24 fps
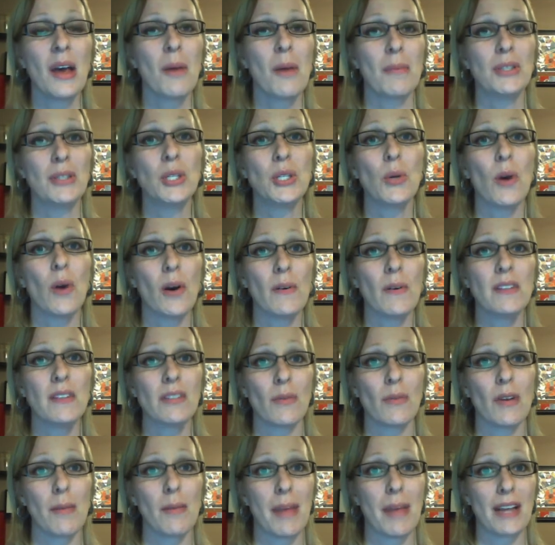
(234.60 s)
But you always
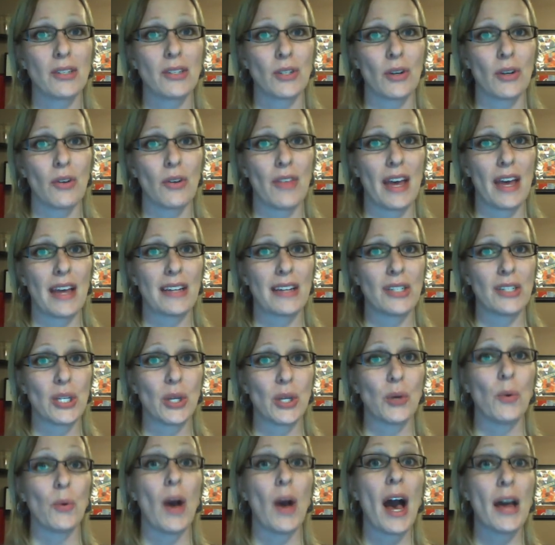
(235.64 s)
want to make sure that
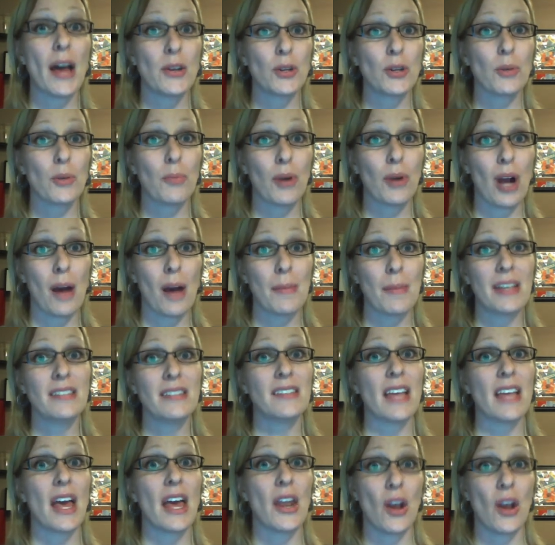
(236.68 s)
you
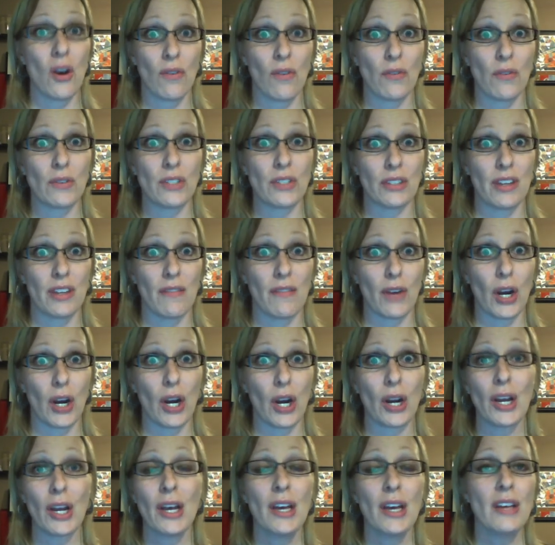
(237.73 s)
under-promise and
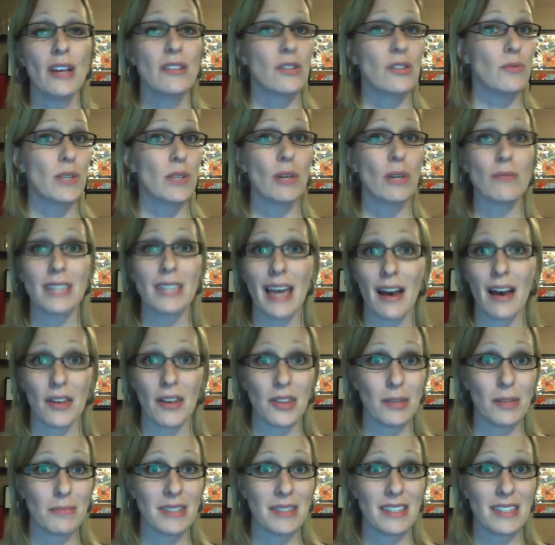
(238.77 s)
over-deliver. So don't tell
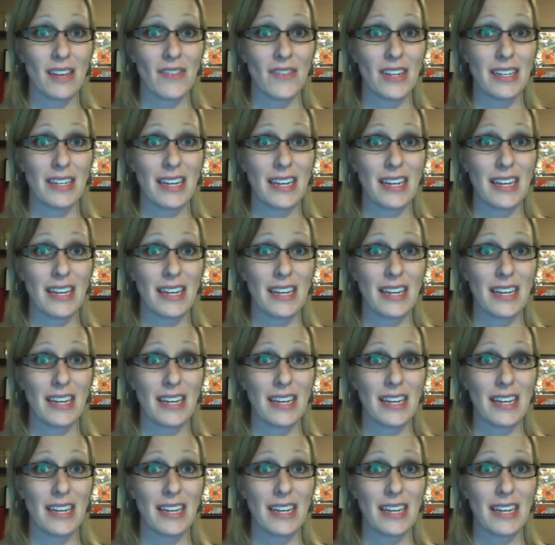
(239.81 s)
them 7